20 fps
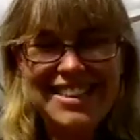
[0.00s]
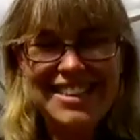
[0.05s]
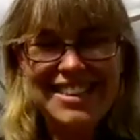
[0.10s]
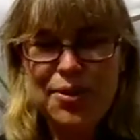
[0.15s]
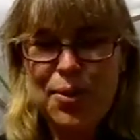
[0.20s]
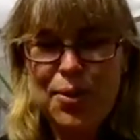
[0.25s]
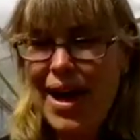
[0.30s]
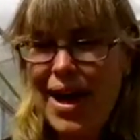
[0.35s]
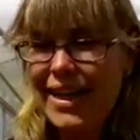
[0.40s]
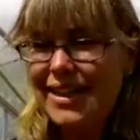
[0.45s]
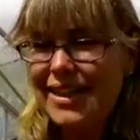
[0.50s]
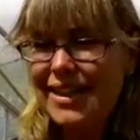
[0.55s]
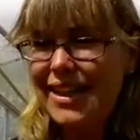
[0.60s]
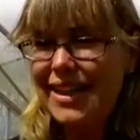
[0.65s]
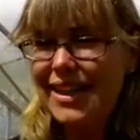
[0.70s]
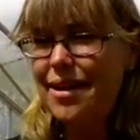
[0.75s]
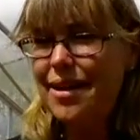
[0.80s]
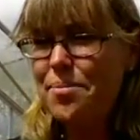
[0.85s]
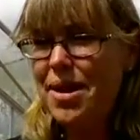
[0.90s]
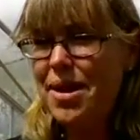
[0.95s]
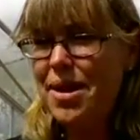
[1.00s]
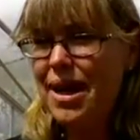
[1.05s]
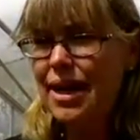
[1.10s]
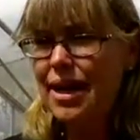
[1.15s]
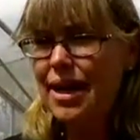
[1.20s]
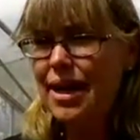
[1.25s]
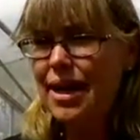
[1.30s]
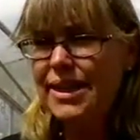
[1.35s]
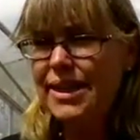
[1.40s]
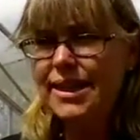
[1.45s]
quite
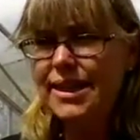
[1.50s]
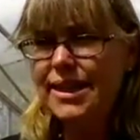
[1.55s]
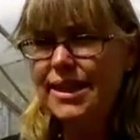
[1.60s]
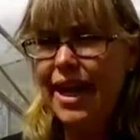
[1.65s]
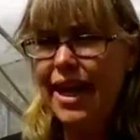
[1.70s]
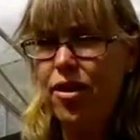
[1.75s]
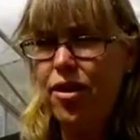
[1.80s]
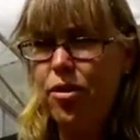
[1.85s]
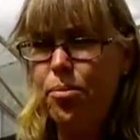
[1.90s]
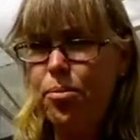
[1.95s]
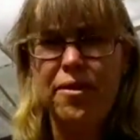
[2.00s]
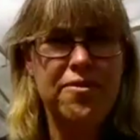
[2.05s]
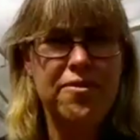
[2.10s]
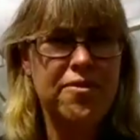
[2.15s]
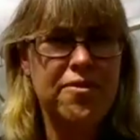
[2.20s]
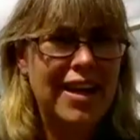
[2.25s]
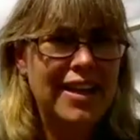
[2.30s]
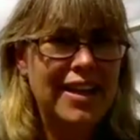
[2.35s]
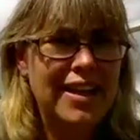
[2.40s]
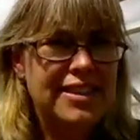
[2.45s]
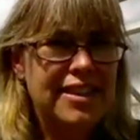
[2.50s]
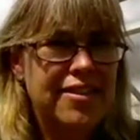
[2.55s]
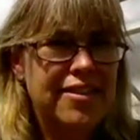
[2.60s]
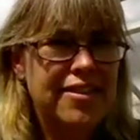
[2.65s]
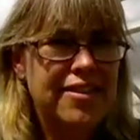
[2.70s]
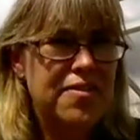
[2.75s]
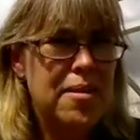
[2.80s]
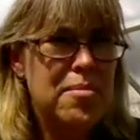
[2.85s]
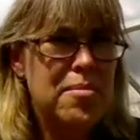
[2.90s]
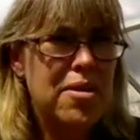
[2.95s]
amazing how
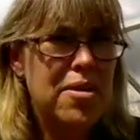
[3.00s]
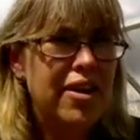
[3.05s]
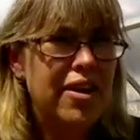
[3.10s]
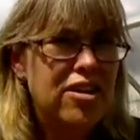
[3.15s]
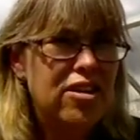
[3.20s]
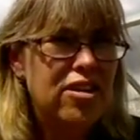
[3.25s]
pervasive American